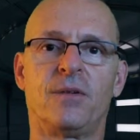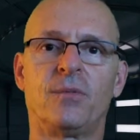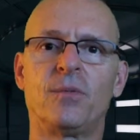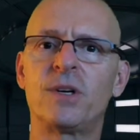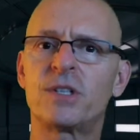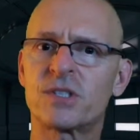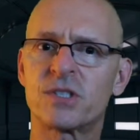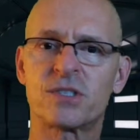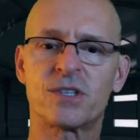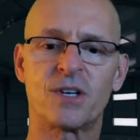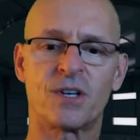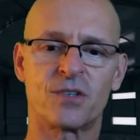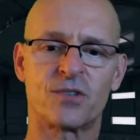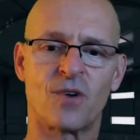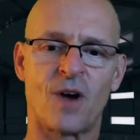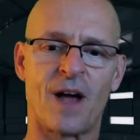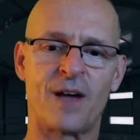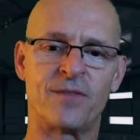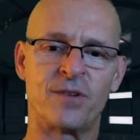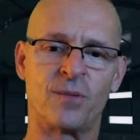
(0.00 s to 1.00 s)
Which is going to
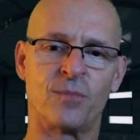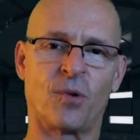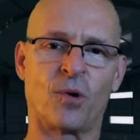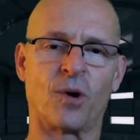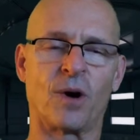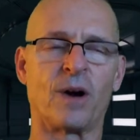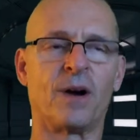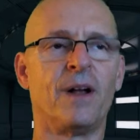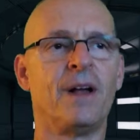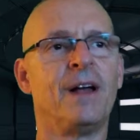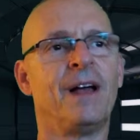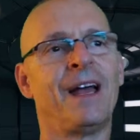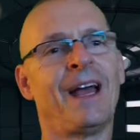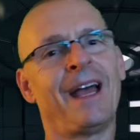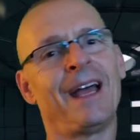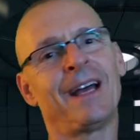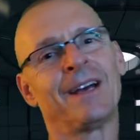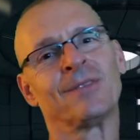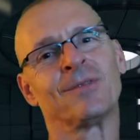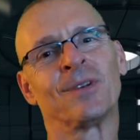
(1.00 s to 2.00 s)
drive you more? Hey,